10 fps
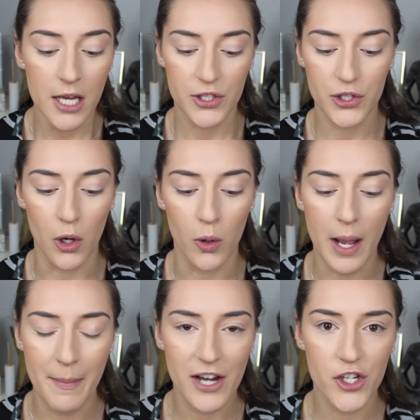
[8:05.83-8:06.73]

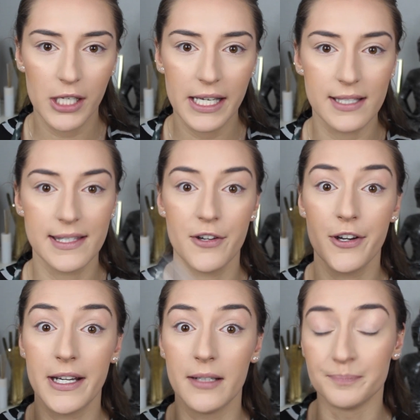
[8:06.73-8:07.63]
So I'm actually
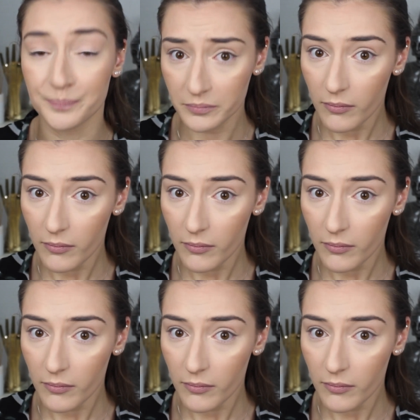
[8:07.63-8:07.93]
considering